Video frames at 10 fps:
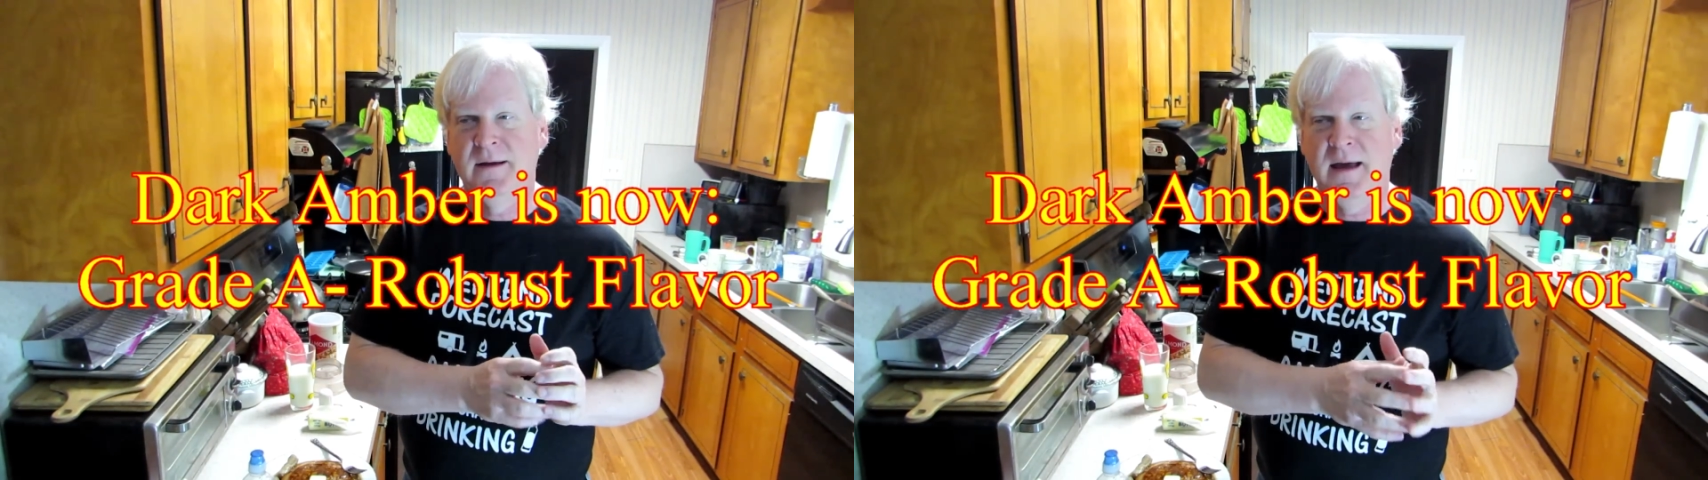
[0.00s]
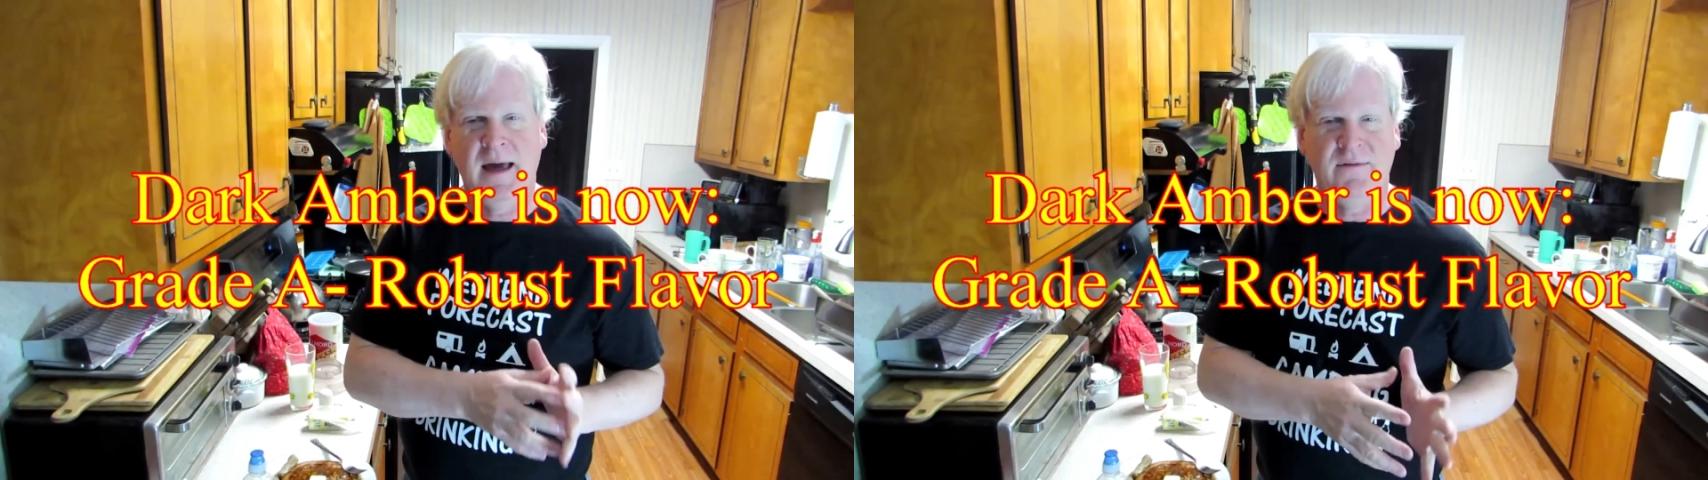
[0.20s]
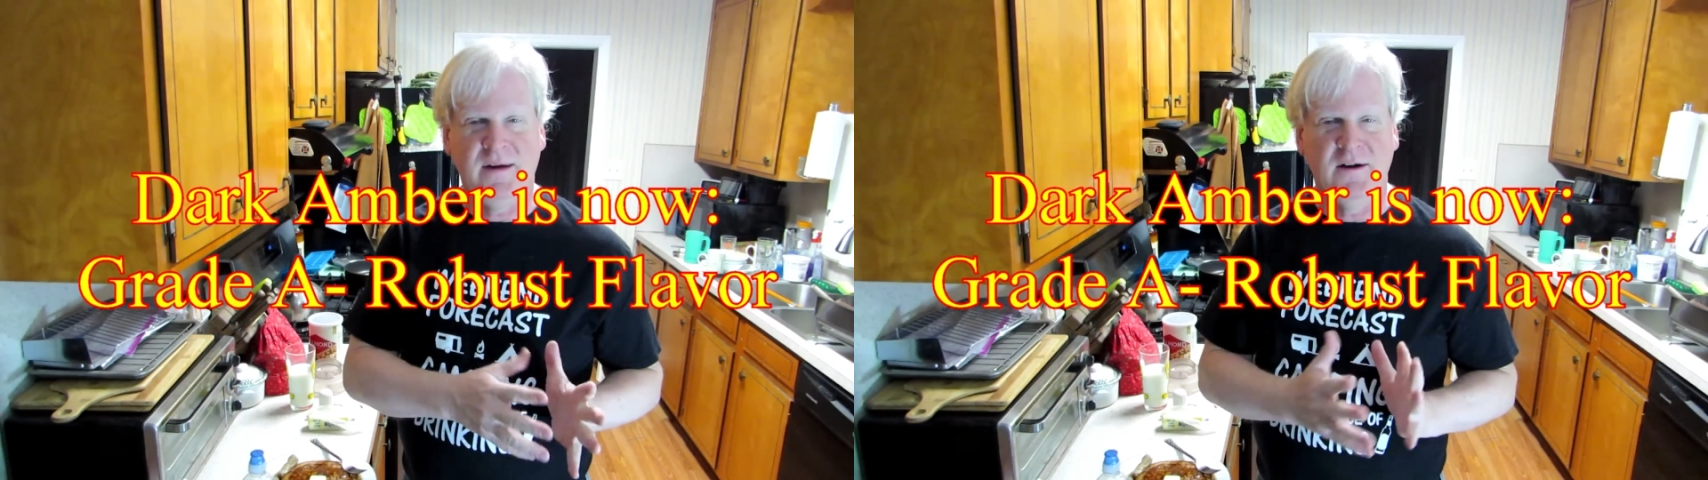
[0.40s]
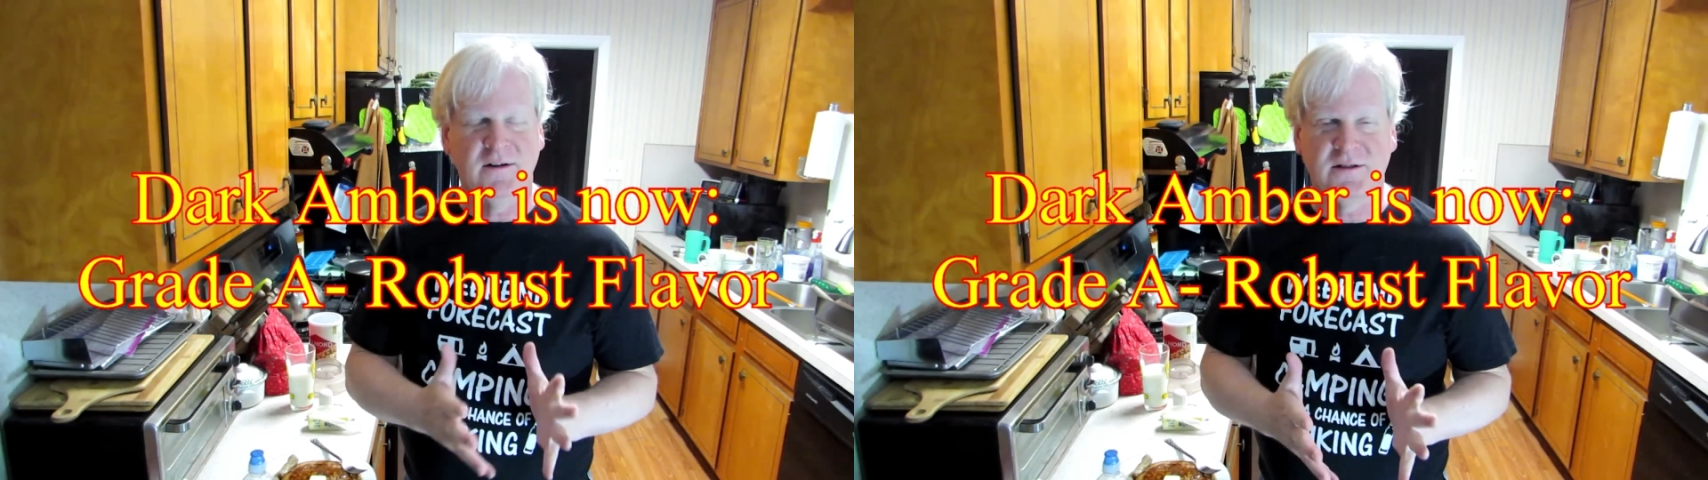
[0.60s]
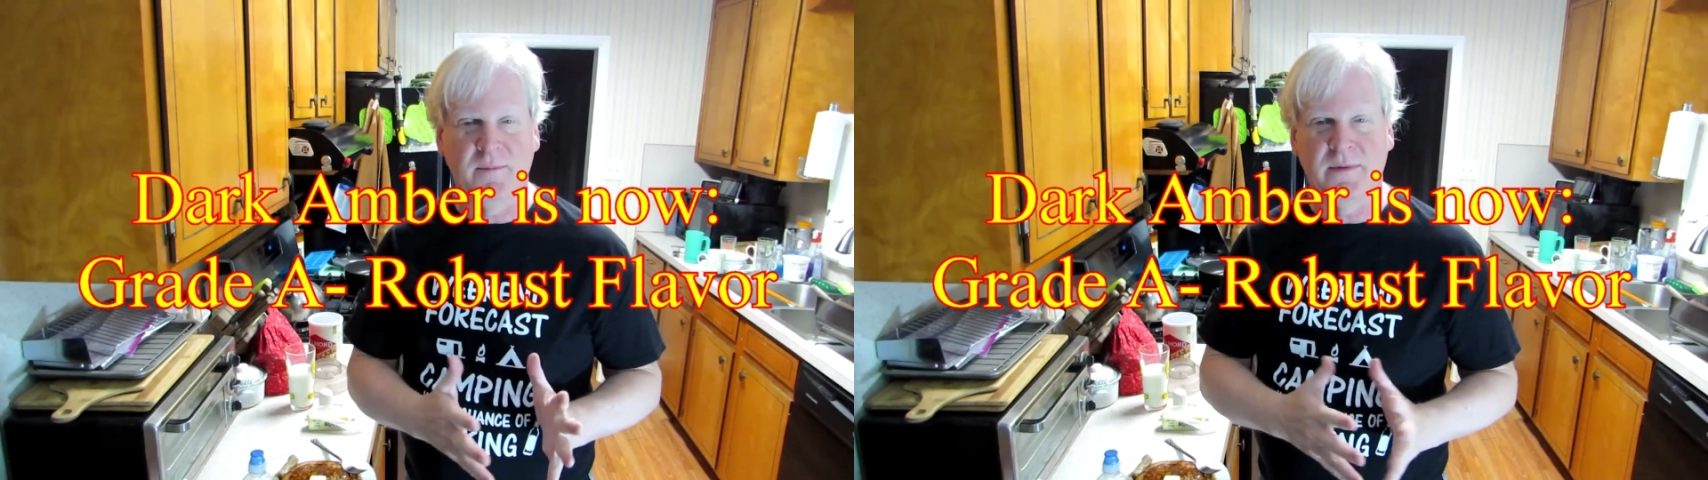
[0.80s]
heavy or
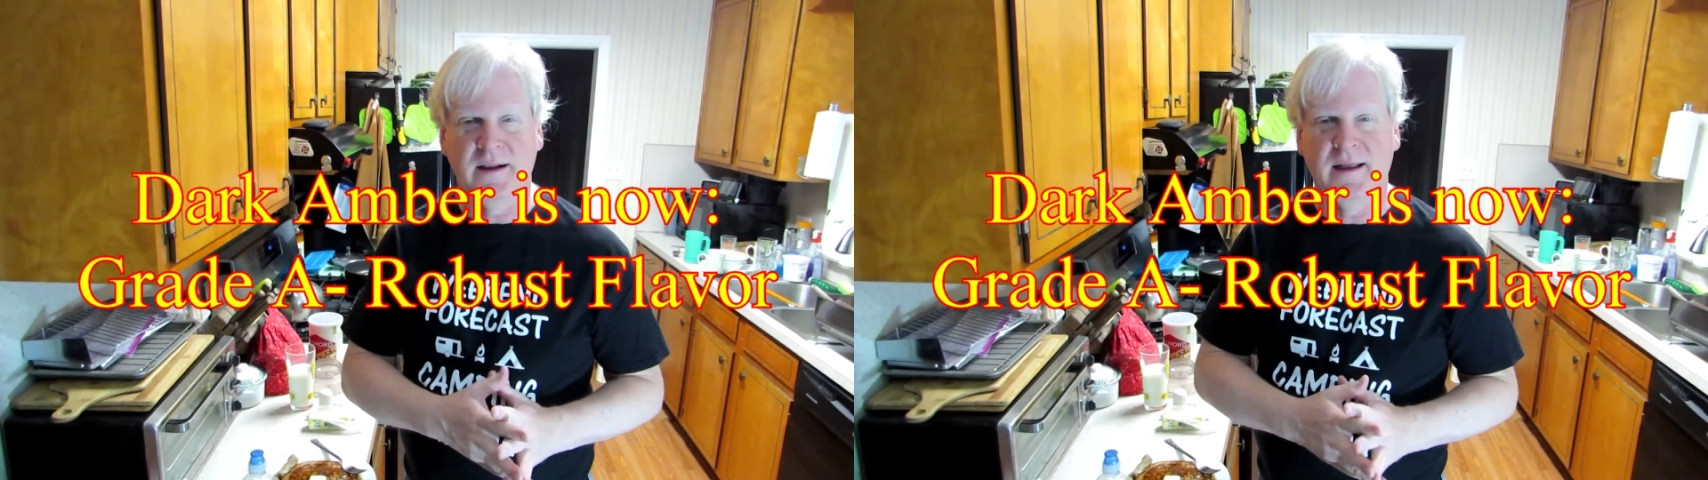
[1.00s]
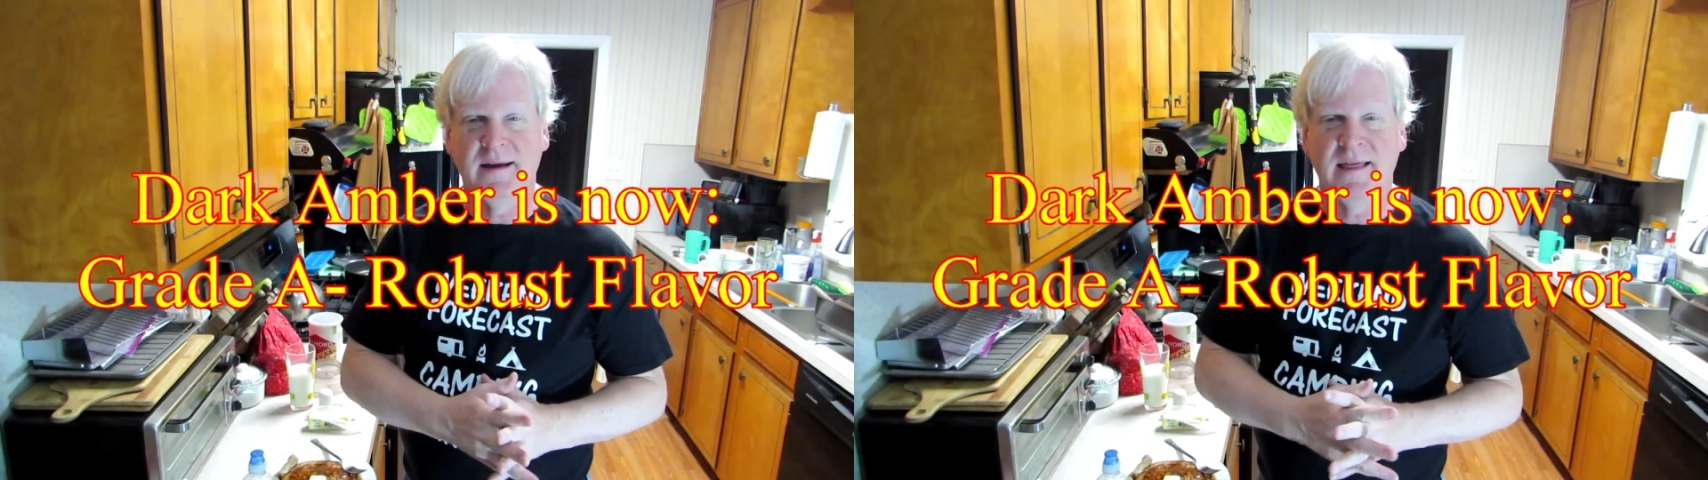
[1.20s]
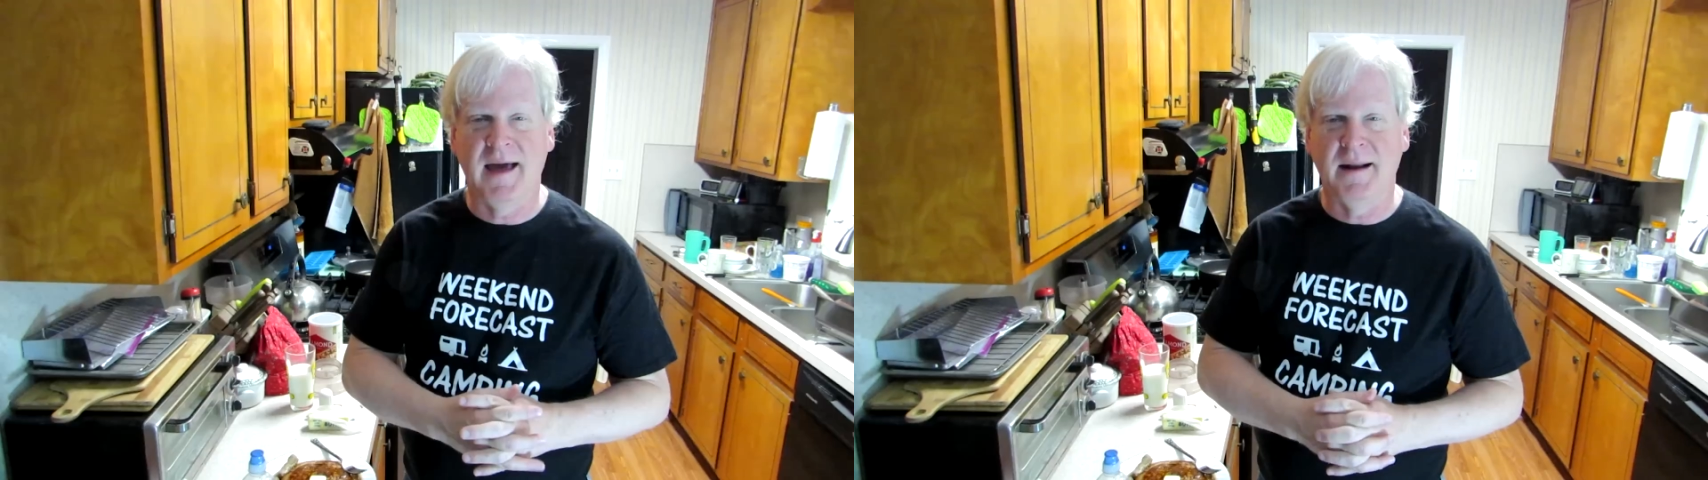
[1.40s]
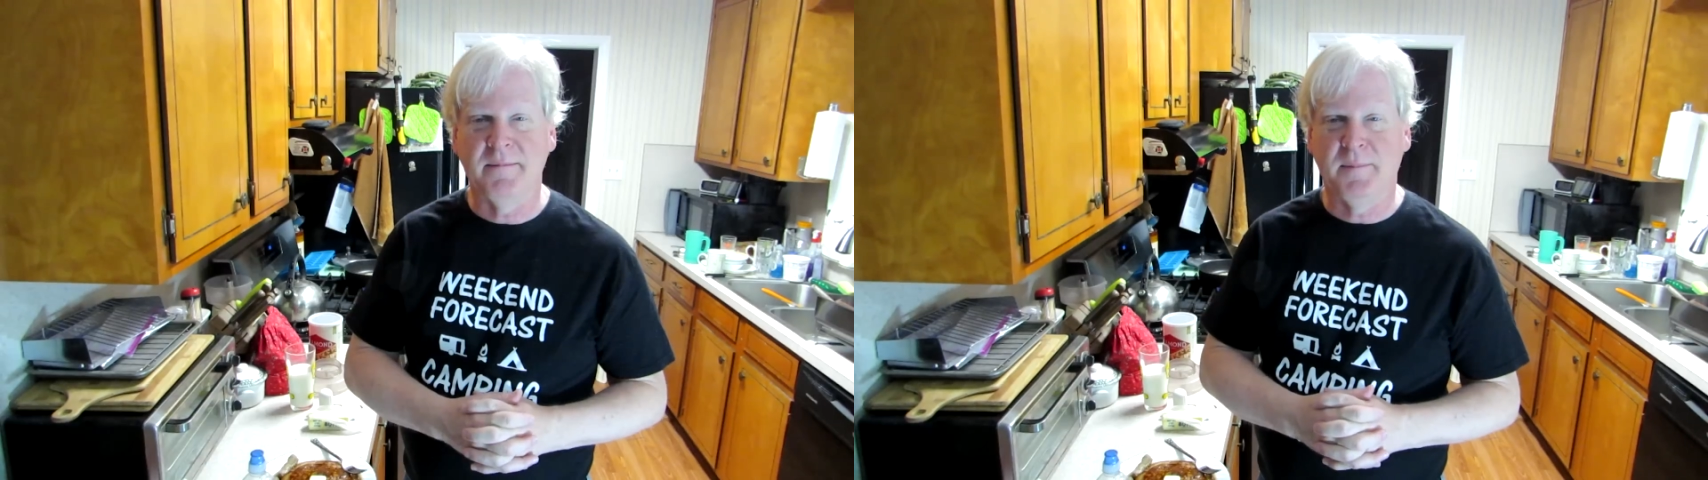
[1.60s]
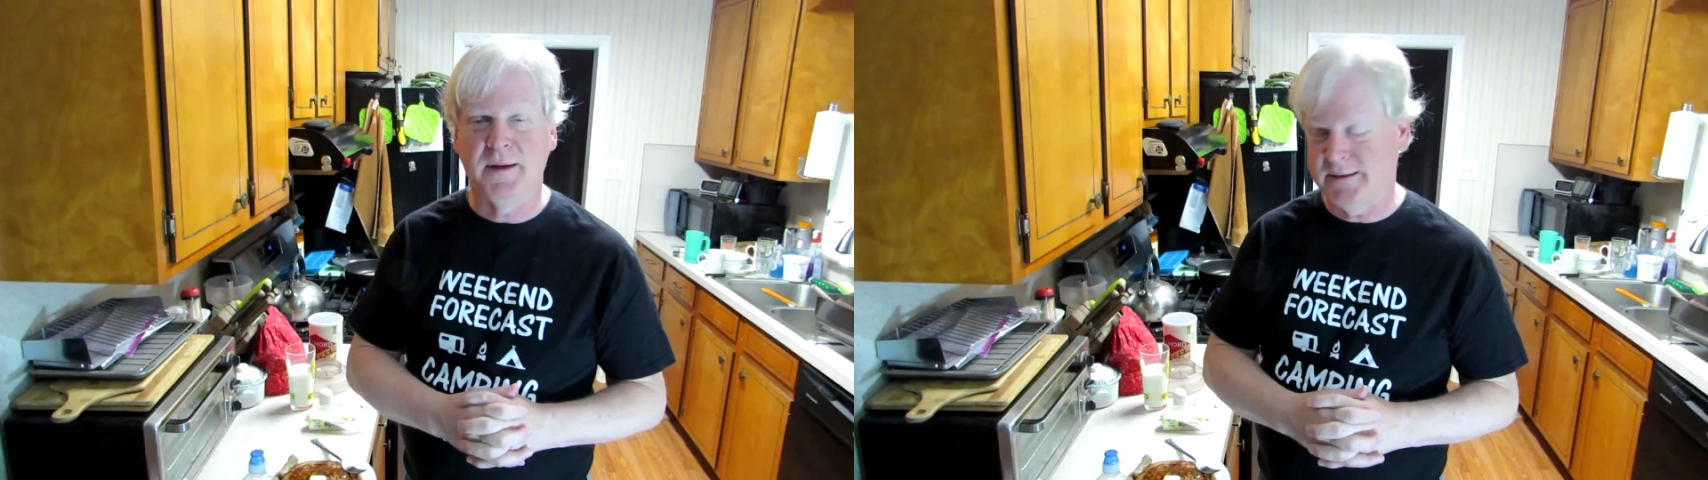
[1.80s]
something like
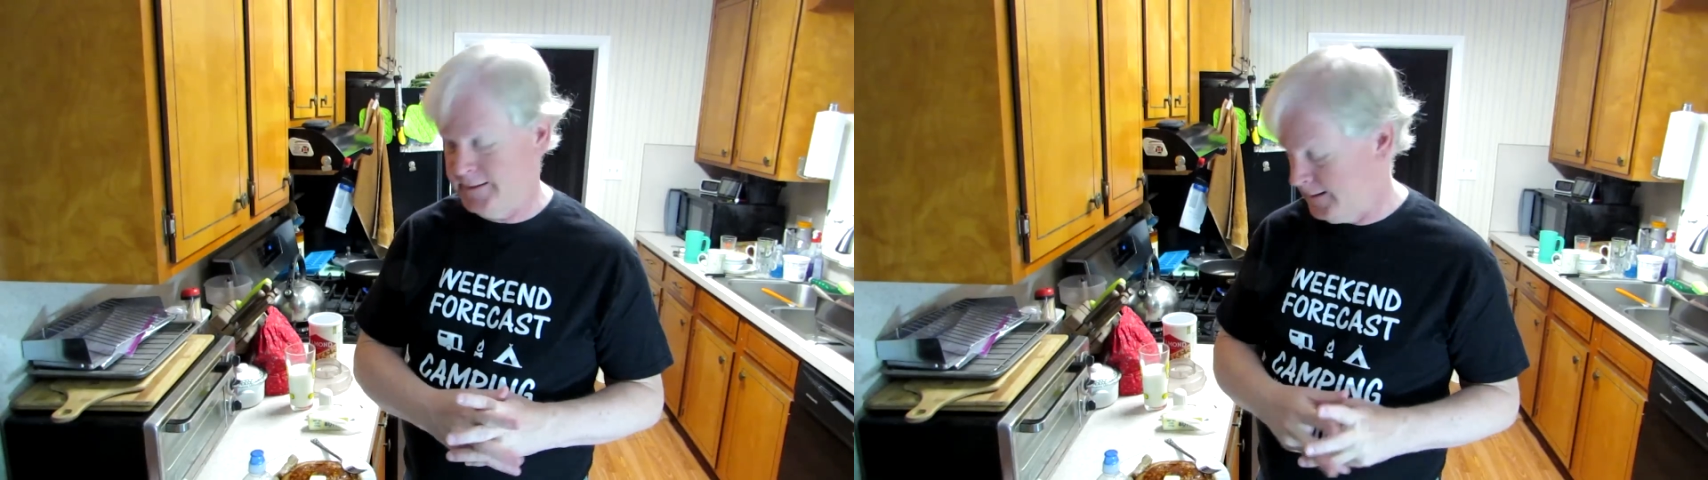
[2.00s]
that. But